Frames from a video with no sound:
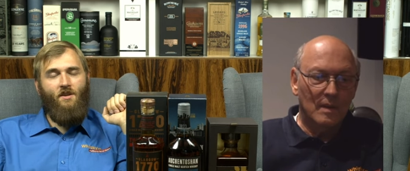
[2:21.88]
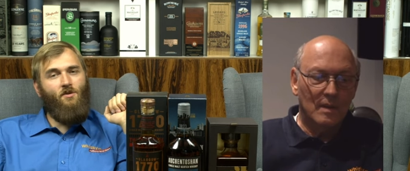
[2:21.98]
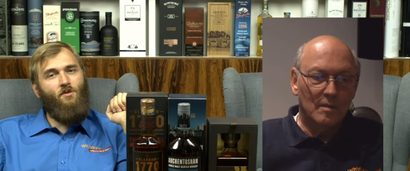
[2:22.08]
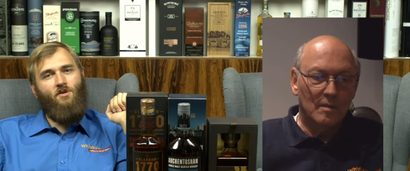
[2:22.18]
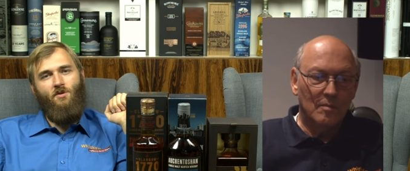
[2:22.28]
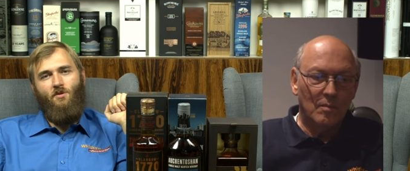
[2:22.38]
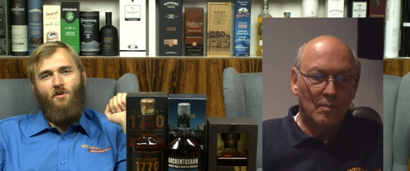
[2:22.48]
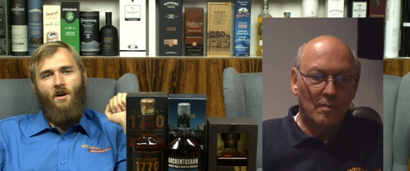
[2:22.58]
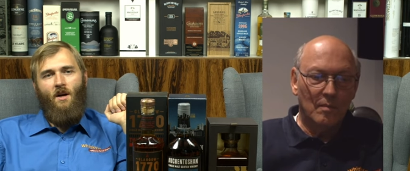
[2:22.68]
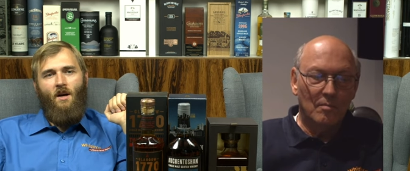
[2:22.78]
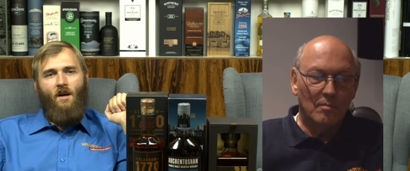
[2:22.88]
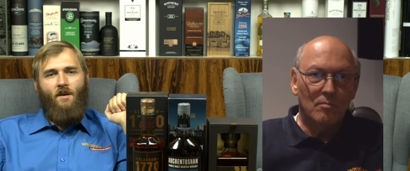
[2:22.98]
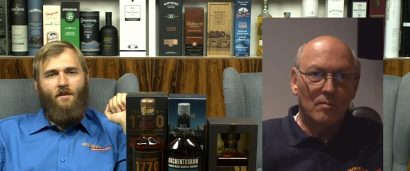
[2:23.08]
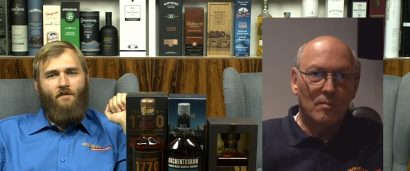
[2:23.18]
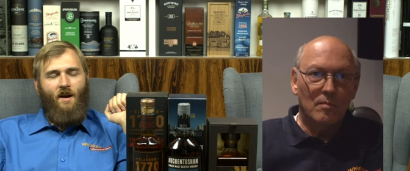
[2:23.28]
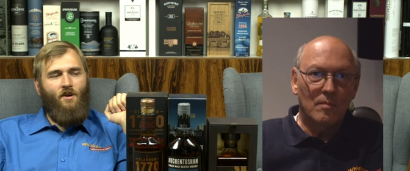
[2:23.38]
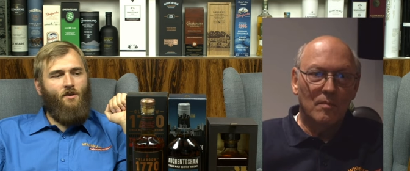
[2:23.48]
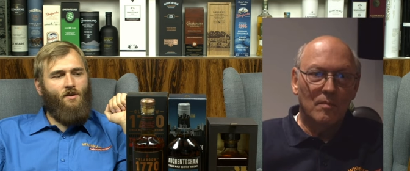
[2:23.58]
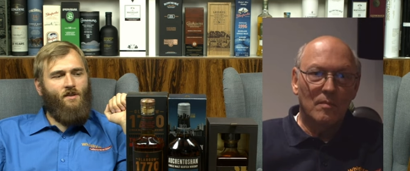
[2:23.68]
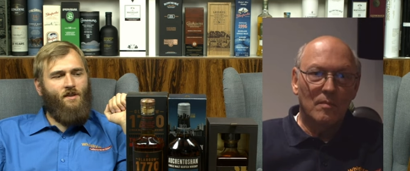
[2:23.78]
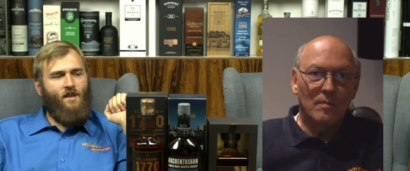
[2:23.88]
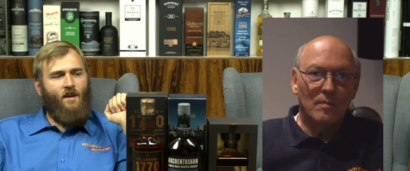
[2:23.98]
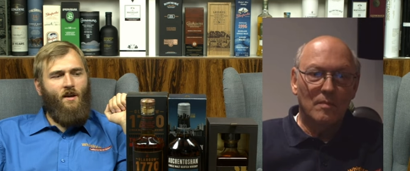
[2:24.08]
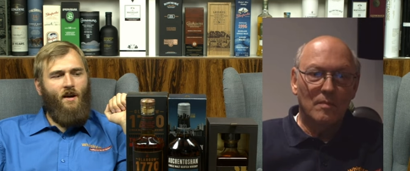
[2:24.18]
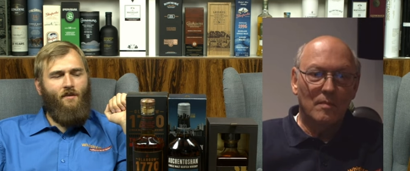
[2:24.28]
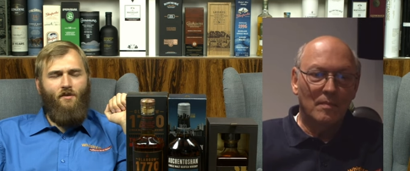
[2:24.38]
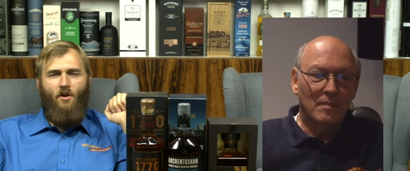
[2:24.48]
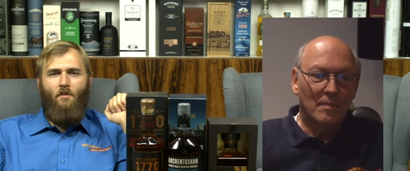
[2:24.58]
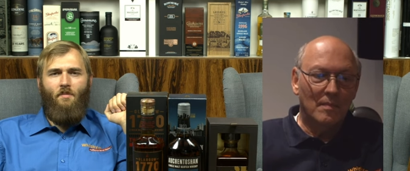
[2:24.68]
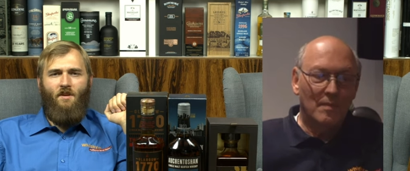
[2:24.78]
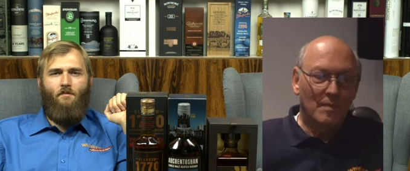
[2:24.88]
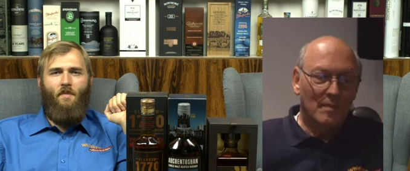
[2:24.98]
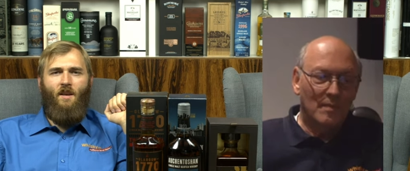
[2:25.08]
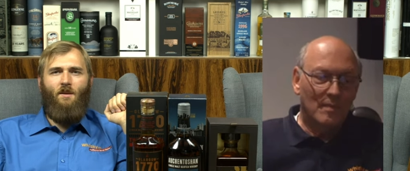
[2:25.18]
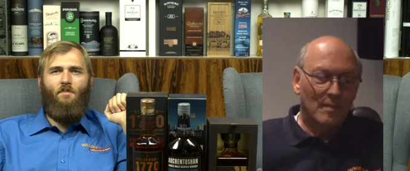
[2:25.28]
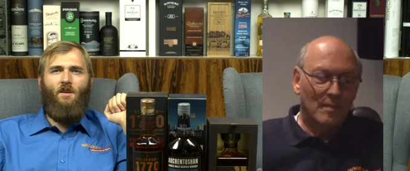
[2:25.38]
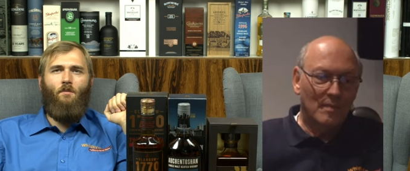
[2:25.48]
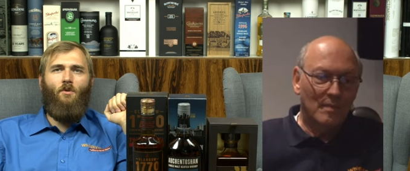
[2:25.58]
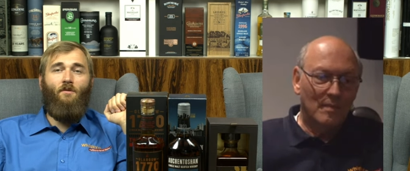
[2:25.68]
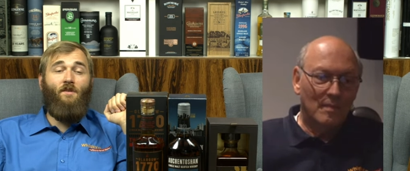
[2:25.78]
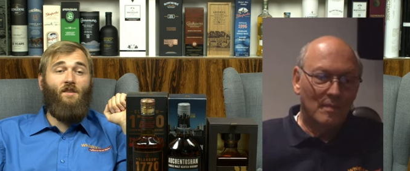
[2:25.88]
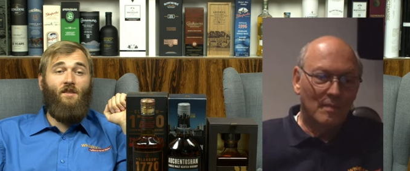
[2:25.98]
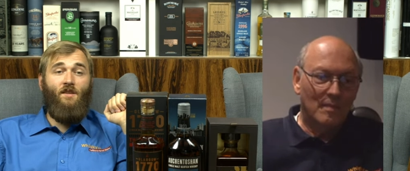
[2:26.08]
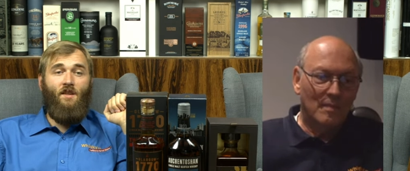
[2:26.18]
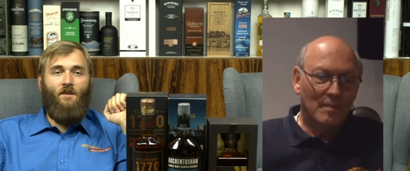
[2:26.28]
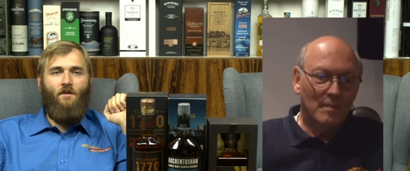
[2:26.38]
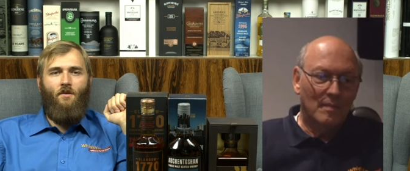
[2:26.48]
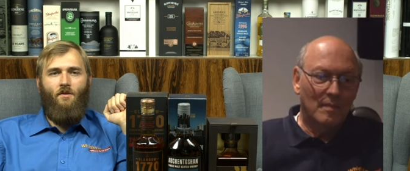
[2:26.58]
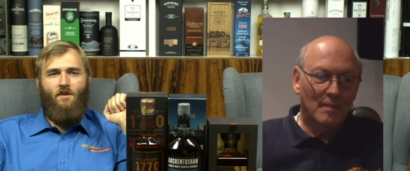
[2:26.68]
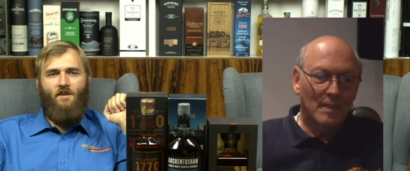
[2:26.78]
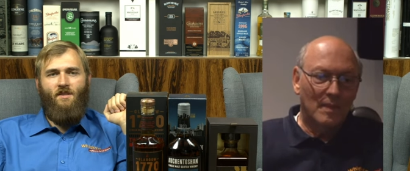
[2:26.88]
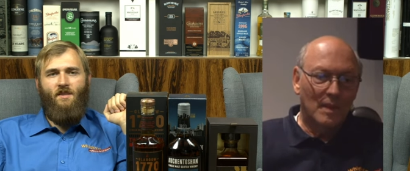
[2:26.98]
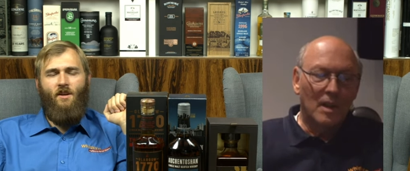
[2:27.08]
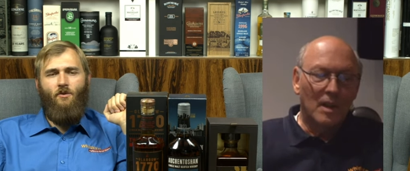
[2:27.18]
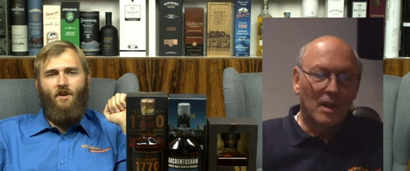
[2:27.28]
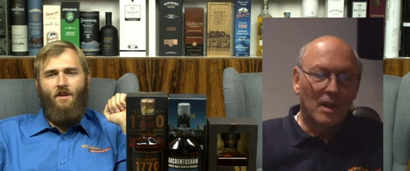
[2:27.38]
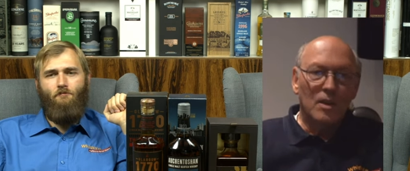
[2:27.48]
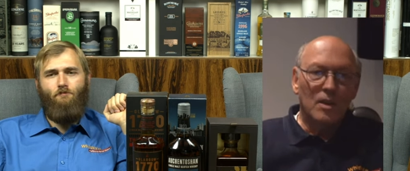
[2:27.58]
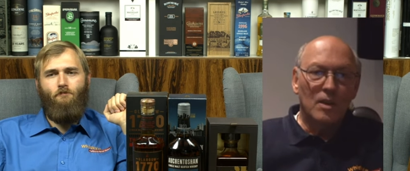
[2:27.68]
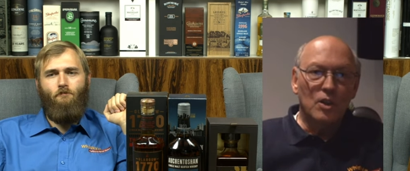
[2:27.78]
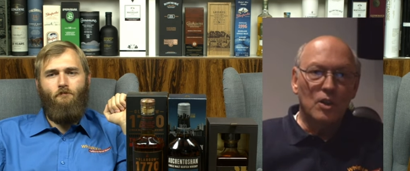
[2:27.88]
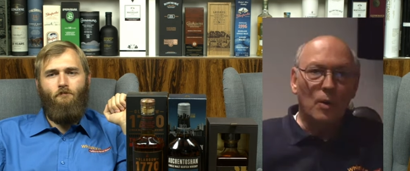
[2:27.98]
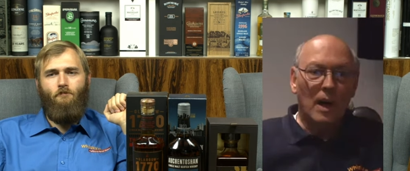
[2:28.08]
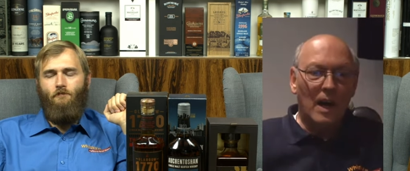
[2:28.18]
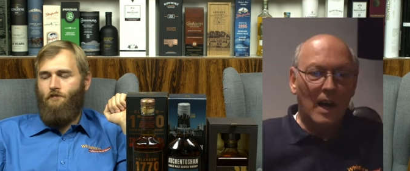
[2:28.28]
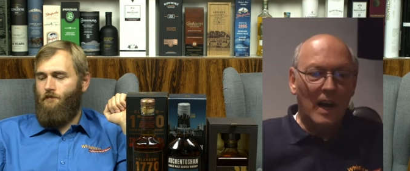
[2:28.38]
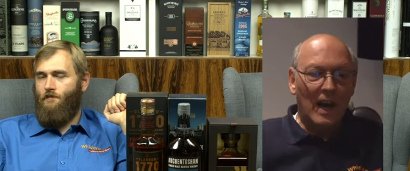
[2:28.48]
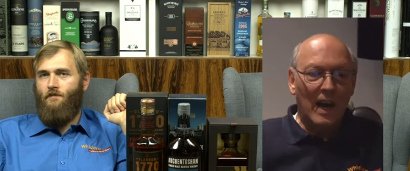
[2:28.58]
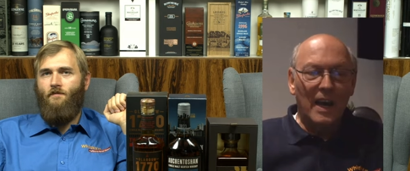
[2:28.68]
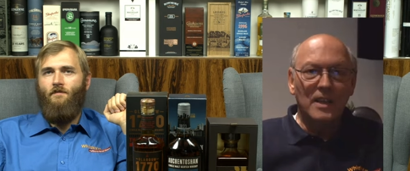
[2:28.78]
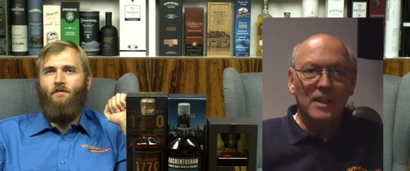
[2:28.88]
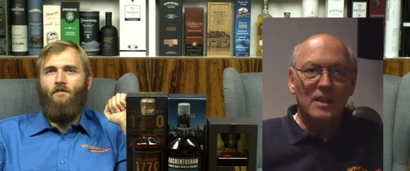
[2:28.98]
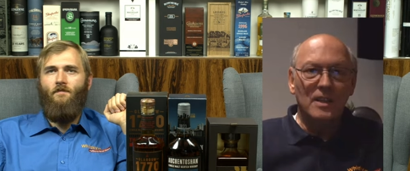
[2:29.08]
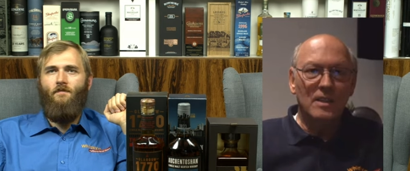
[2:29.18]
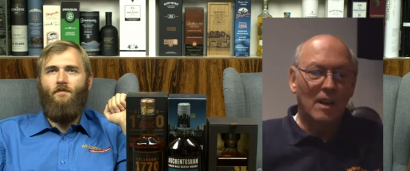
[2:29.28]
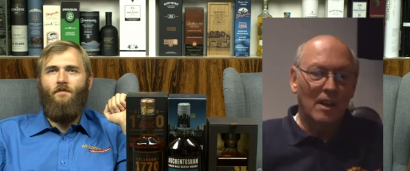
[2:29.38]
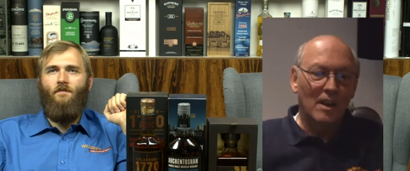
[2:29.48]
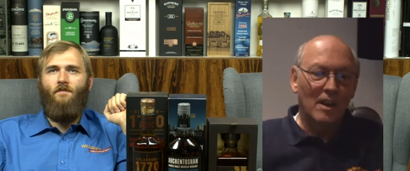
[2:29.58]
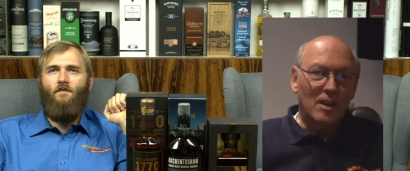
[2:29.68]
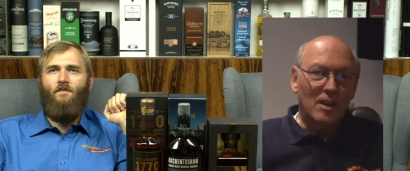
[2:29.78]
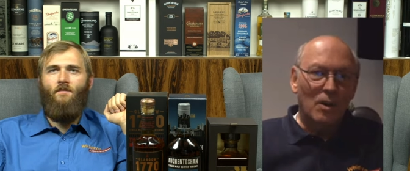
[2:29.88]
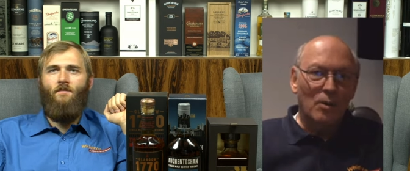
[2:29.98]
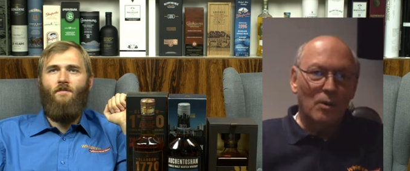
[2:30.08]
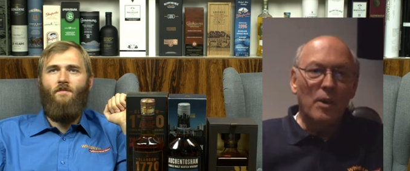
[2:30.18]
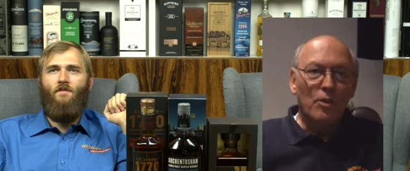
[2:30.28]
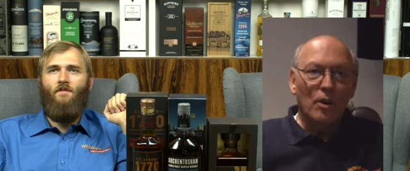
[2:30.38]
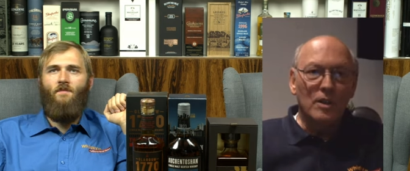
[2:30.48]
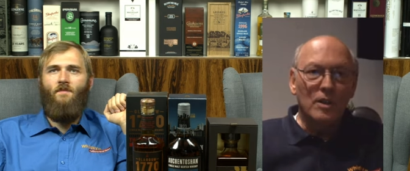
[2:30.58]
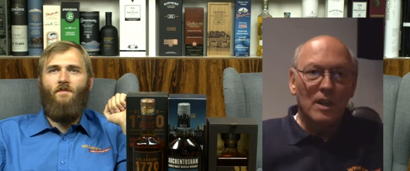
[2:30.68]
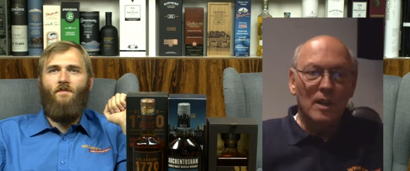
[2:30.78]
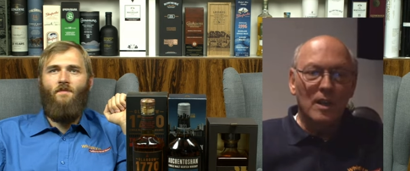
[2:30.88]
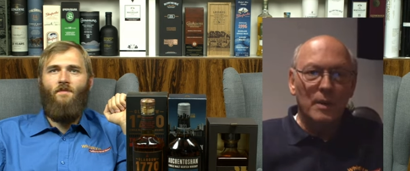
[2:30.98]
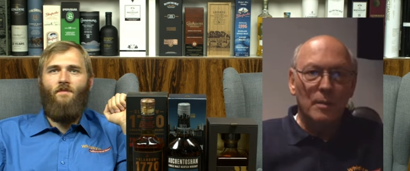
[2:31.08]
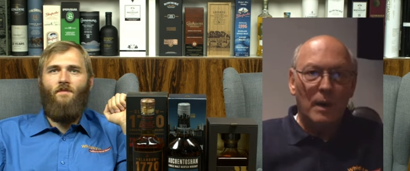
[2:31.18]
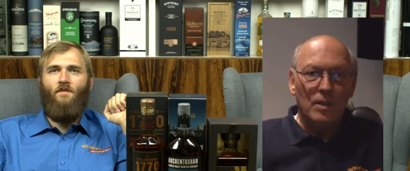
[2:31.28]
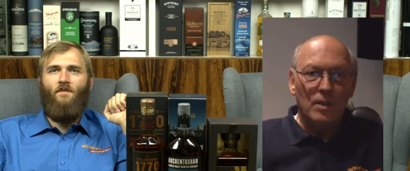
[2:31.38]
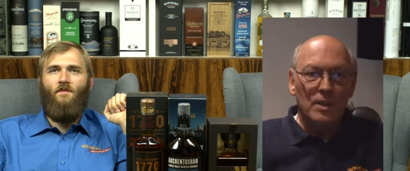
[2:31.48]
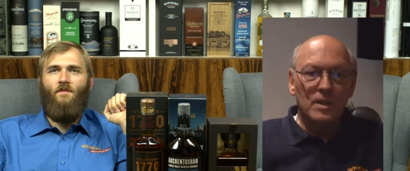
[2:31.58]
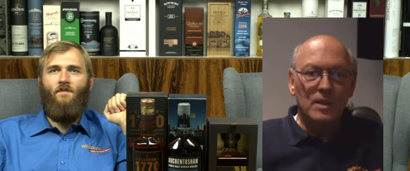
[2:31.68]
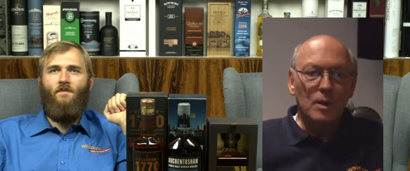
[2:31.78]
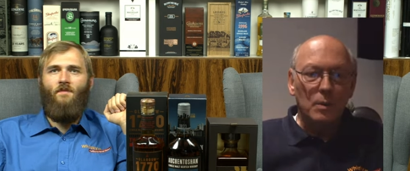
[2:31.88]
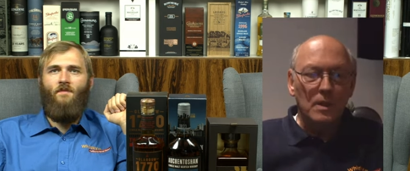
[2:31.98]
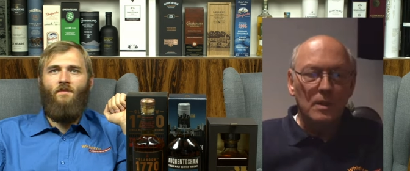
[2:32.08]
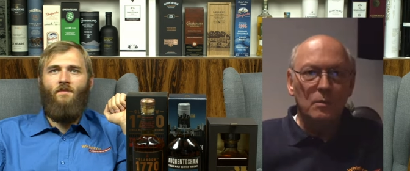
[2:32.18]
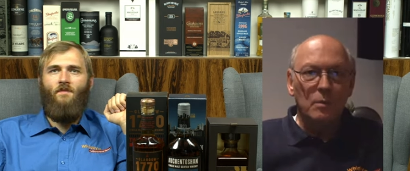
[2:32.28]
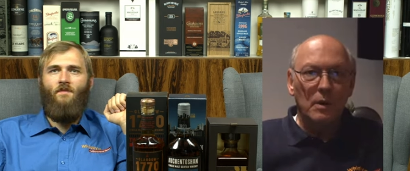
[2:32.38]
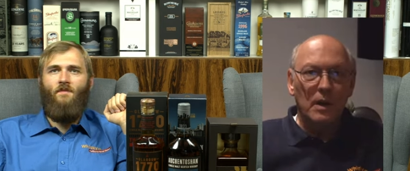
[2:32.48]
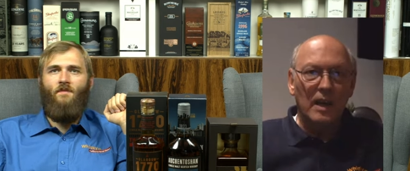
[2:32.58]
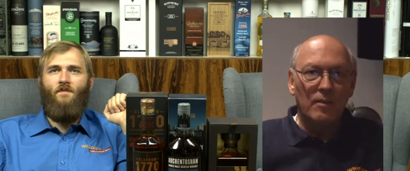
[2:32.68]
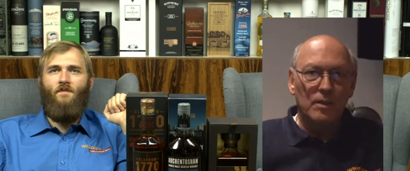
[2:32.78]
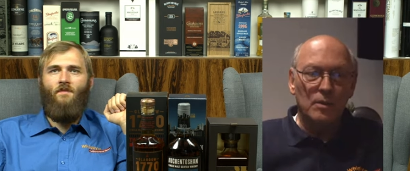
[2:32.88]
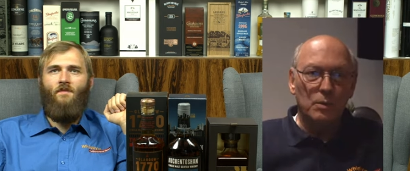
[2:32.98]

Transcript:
Speaker 1: due to the virus, there have not been many people visiting uh, the distillery.
Speaker 2: So I did, uh, or we thought a little bit about the sequence. We will have these